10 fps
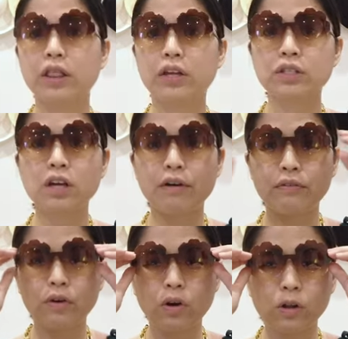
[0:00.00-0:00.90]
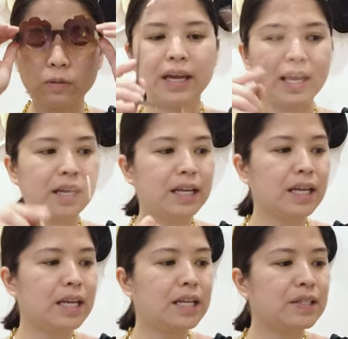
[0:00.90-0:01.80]
does not fall, and
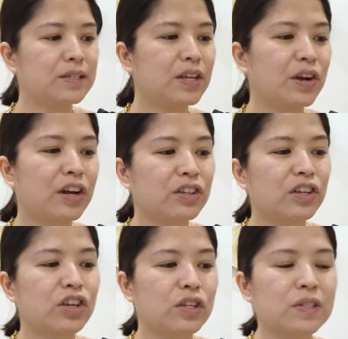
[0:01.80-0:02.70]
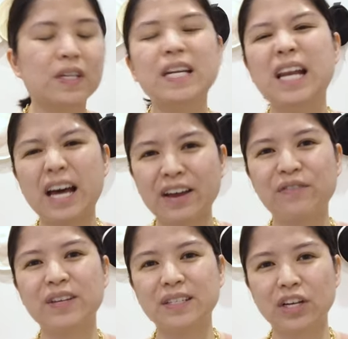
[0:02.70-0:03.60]
is they've got the Sunny Life
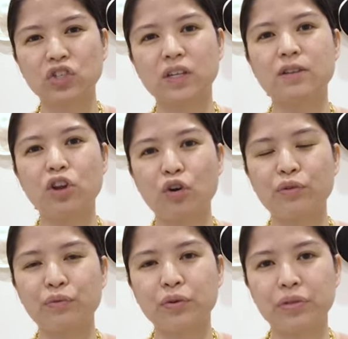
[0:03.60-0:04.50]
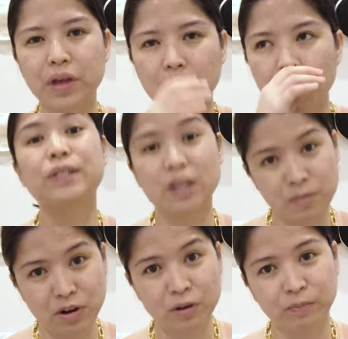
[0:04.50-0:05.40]
is actually known for their
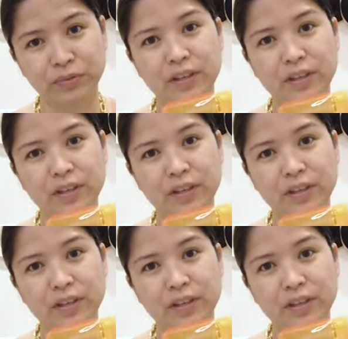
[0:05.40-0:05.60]
summer,